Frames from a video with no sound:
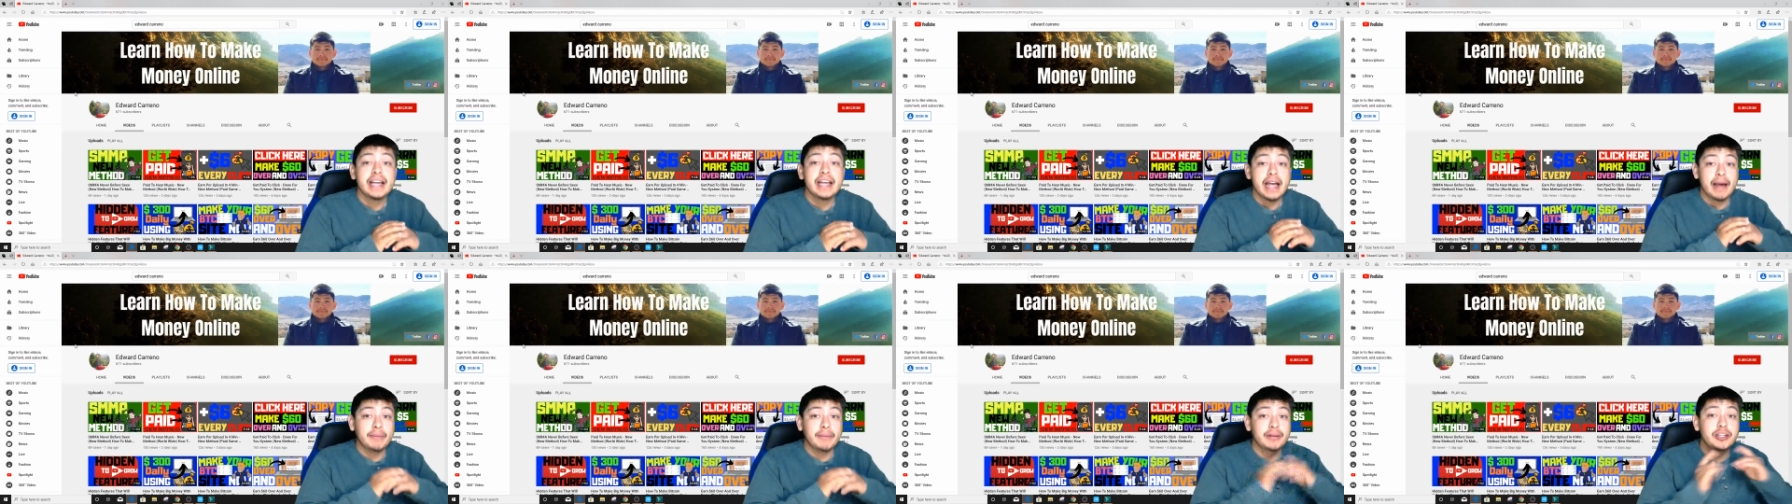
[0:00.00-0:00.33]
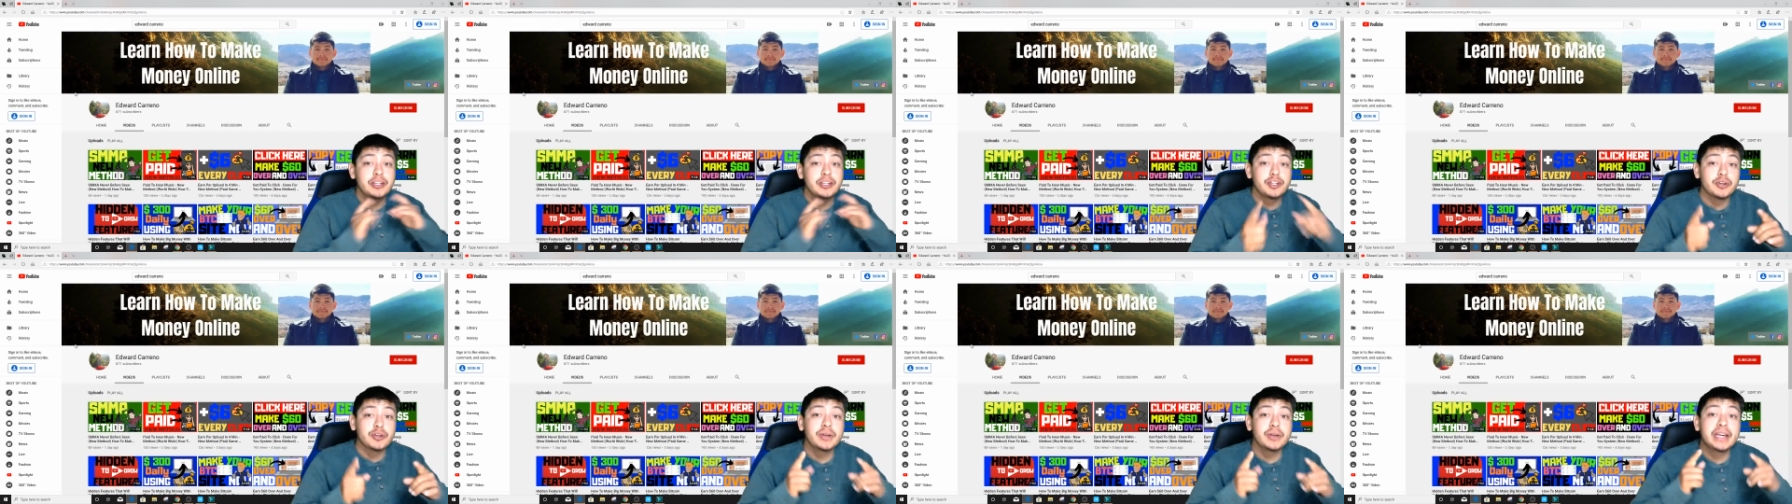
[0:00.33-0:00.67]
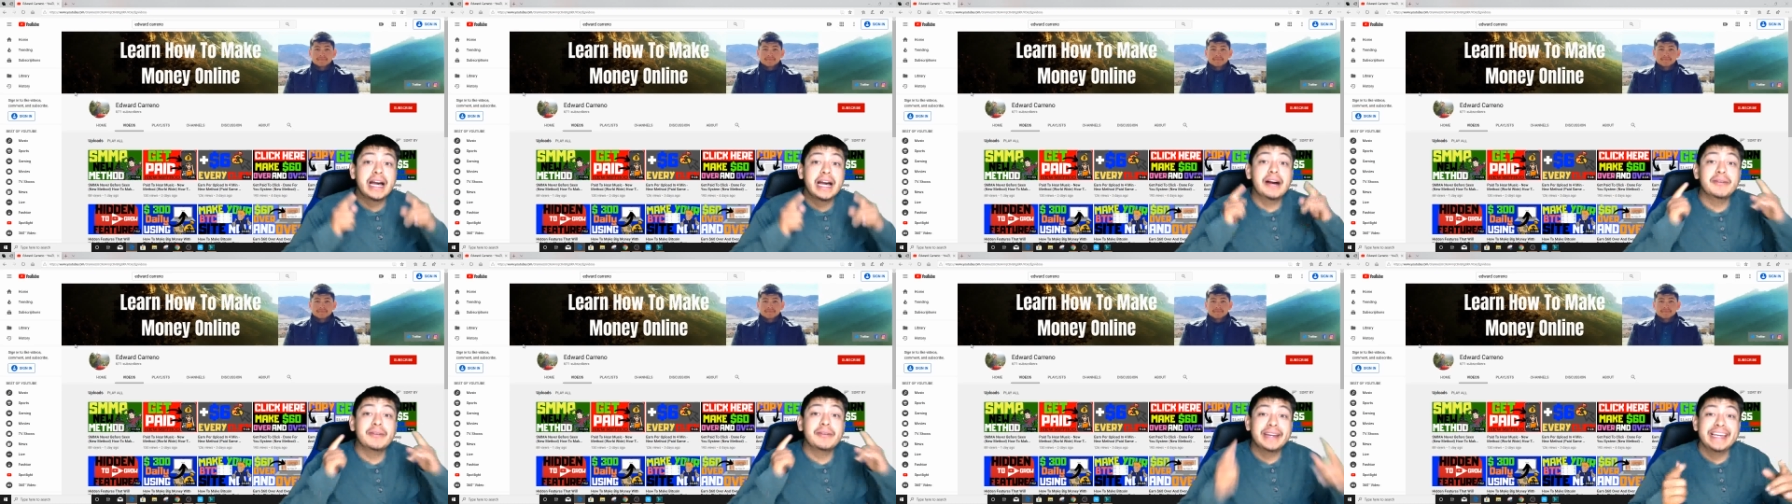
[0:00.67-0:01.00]
I'm going to show you
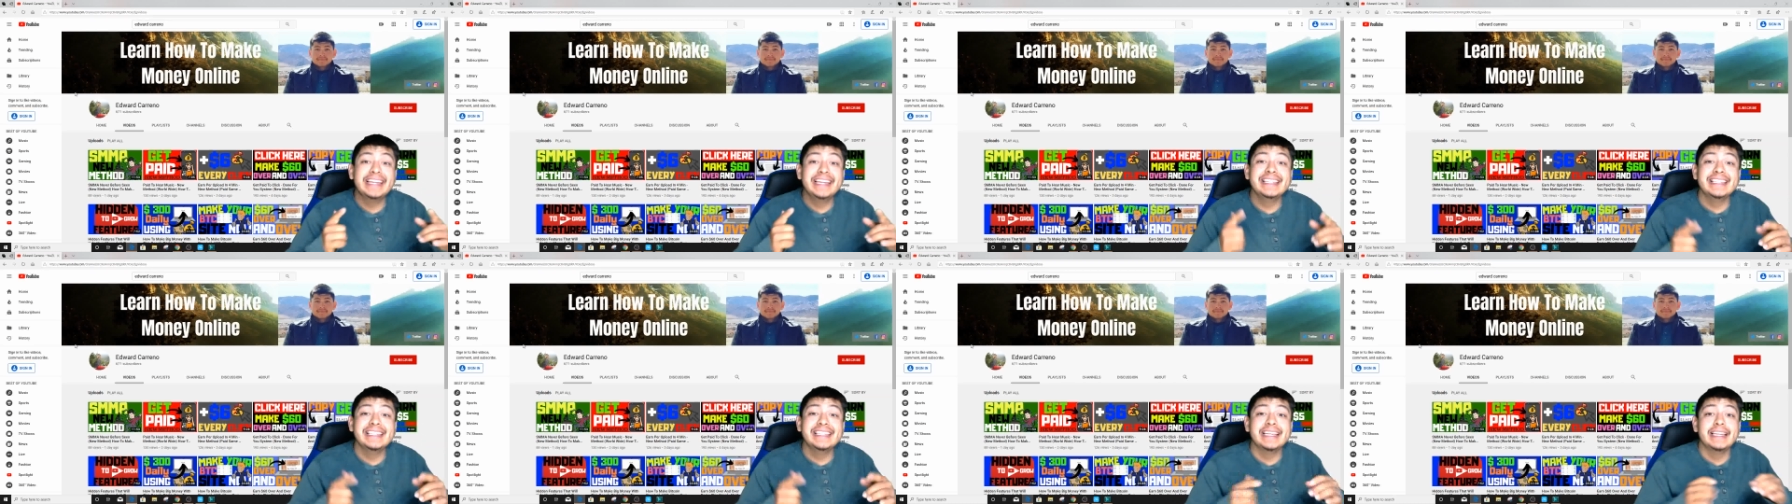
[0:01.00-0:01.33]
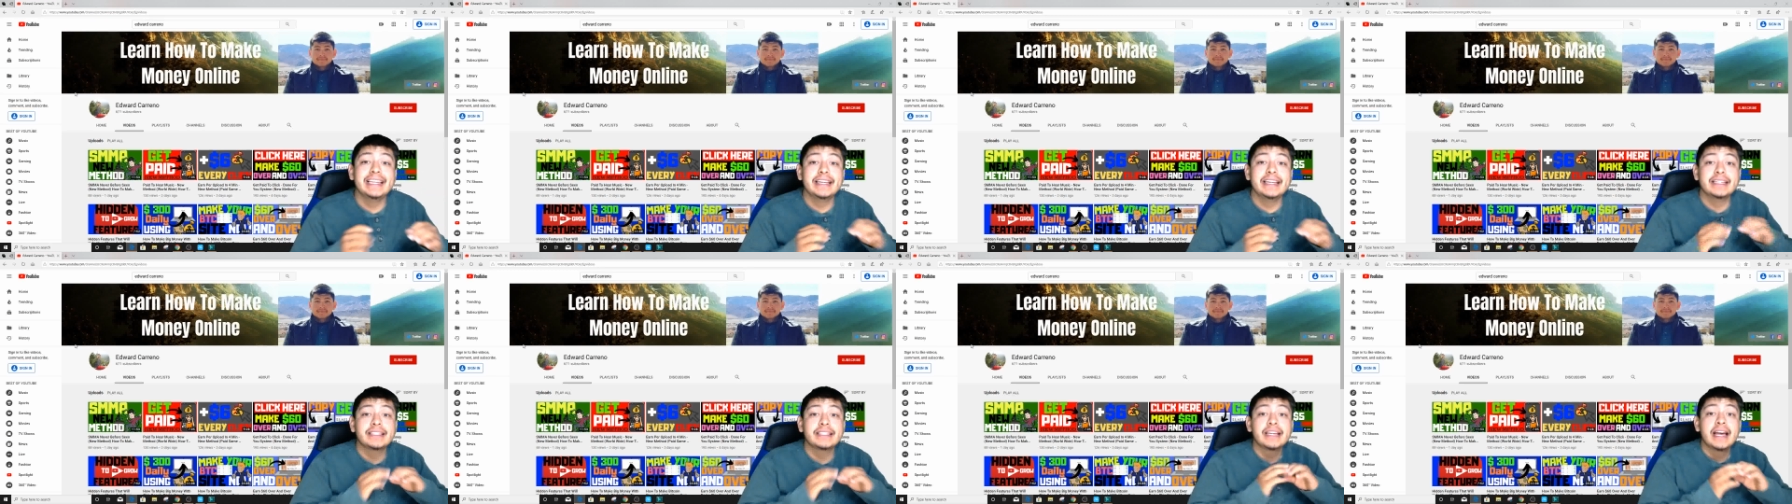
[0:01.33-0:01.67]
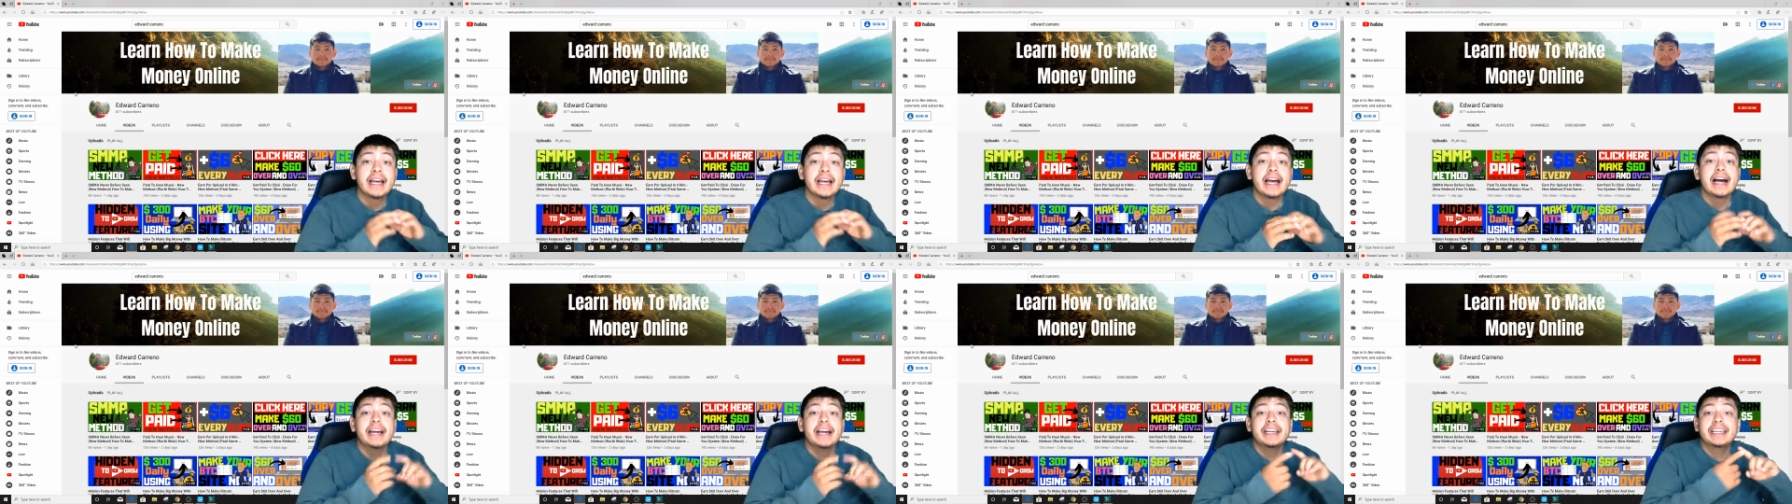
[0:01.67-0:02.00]
how easy it is,
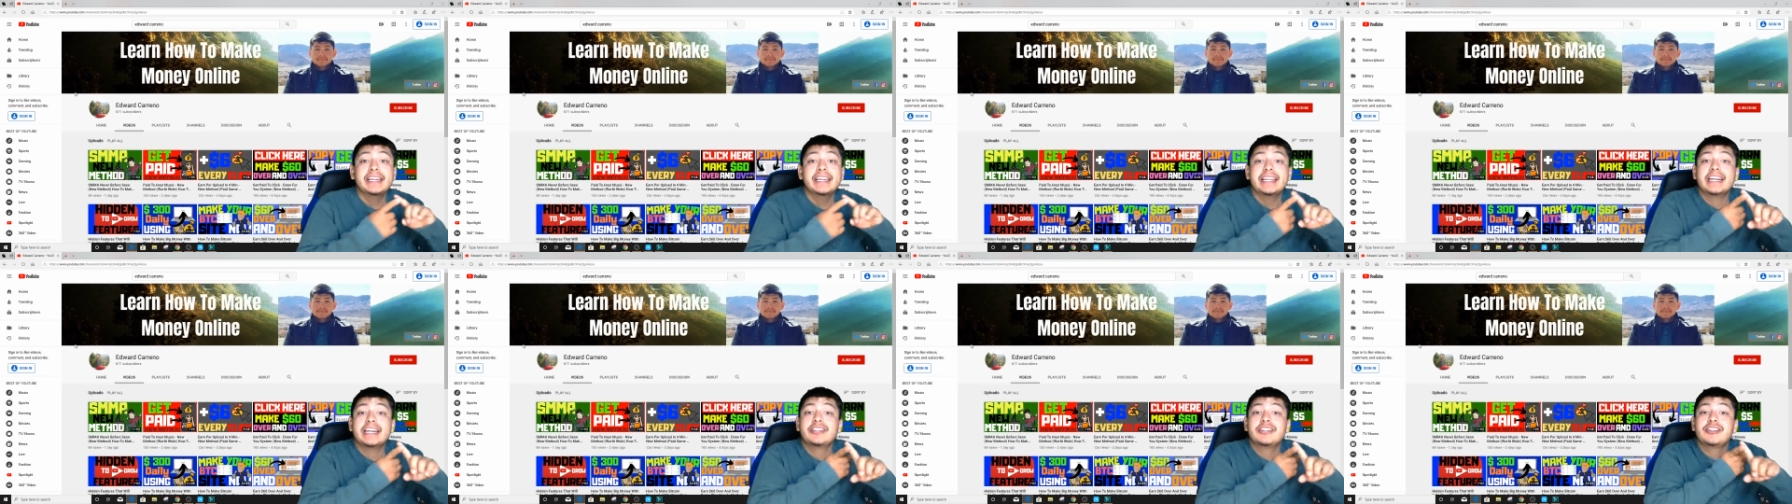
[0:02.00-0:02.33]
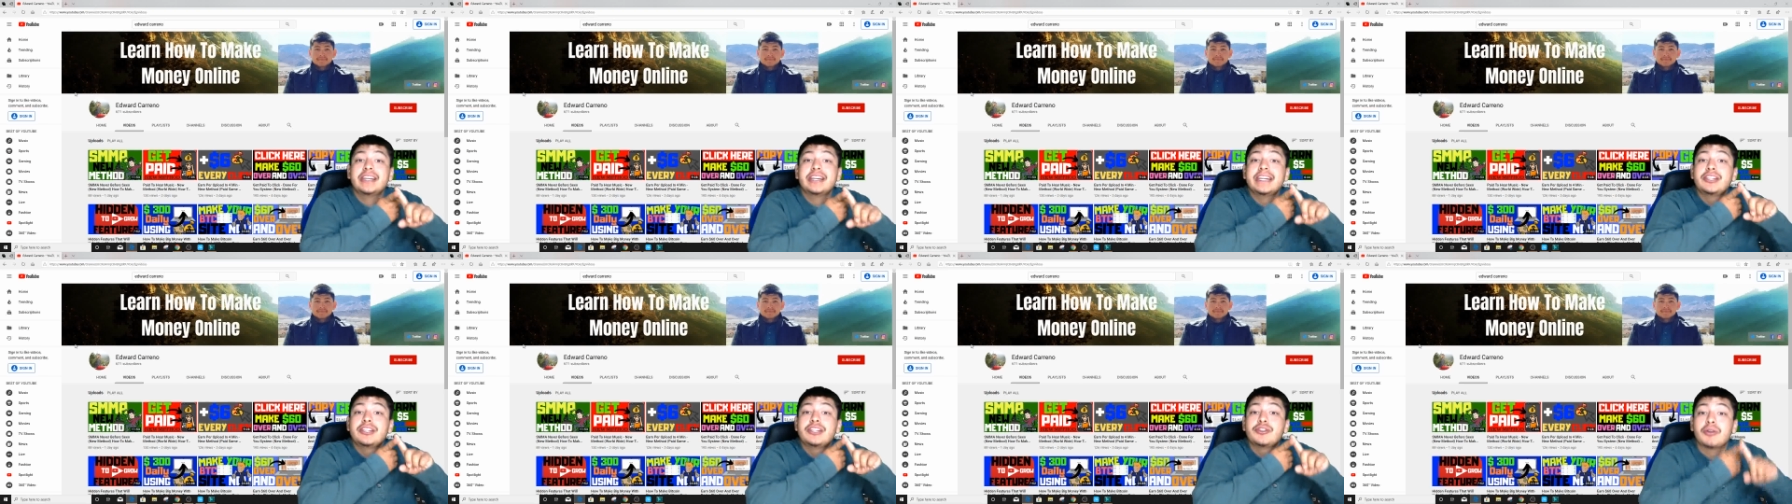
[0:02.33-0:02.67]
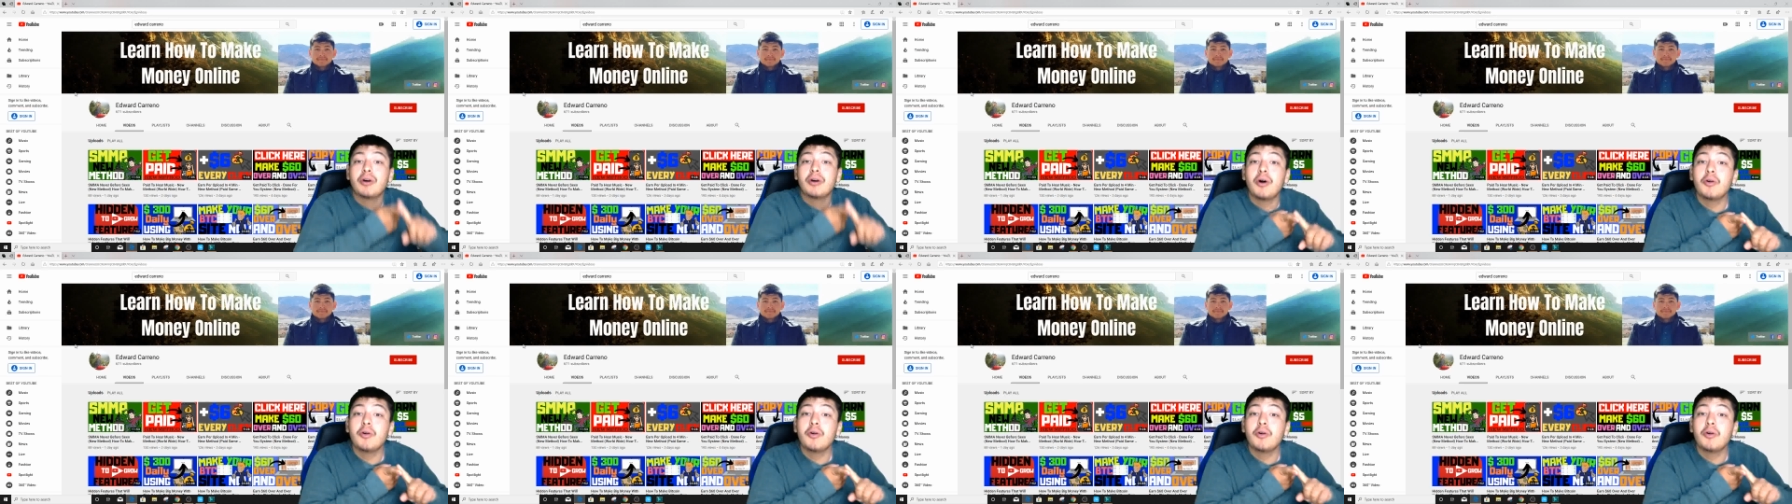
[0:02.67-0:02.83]
how you can actually get your